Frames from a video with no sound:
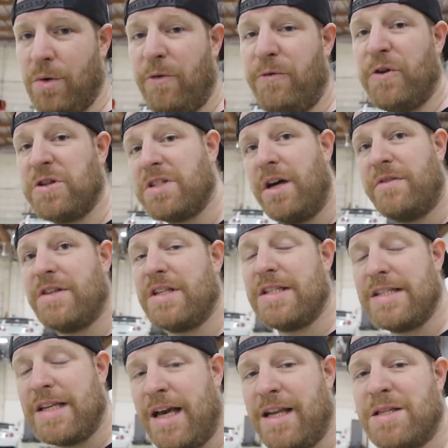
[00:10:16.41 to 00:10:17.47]
well first off, the
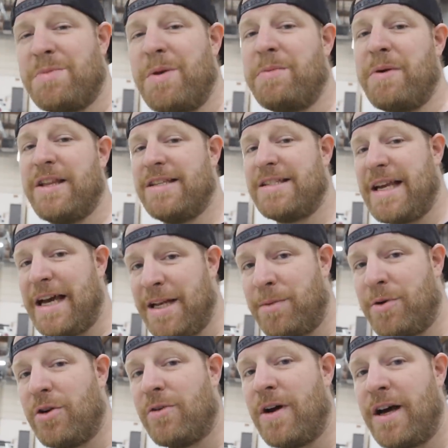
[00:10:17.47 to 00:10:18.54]
design is made by this guy
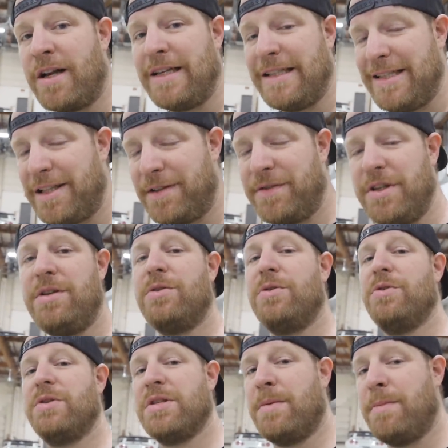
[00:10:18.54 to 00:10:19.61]
named Karan Adivi,
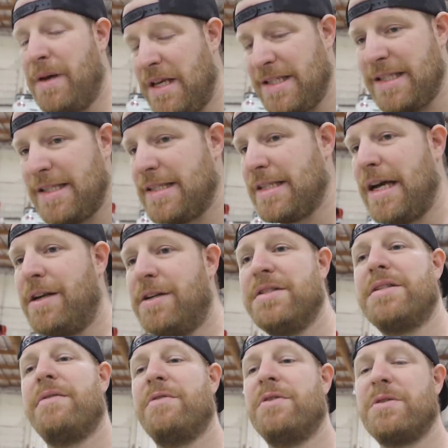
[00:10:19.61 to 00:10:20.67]
who is an amazing designer.
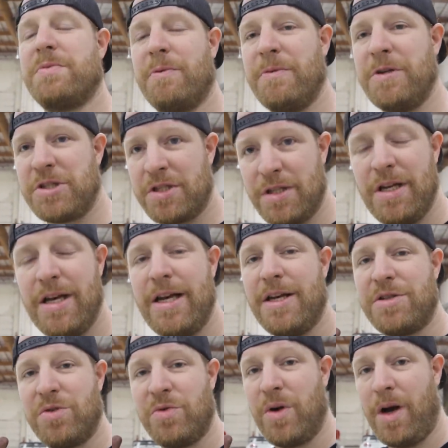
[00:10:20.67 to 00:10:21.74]
He's given us permission
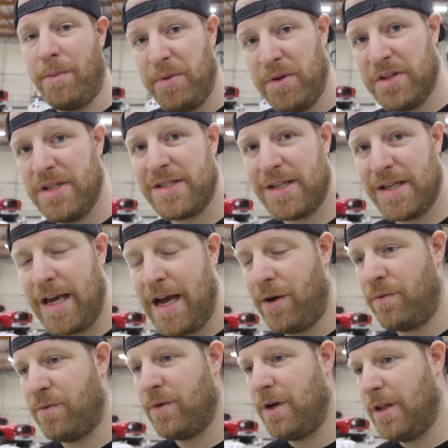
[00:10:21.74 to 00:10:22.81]
to uh, build this thing
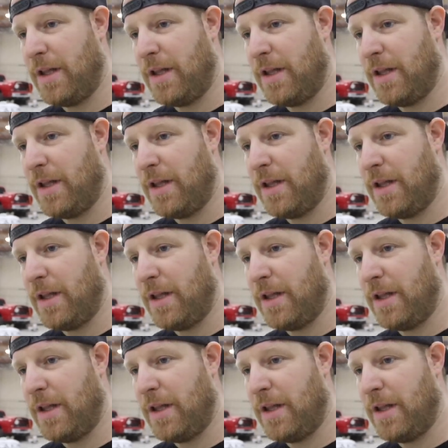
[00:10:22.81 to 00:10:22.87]
out in real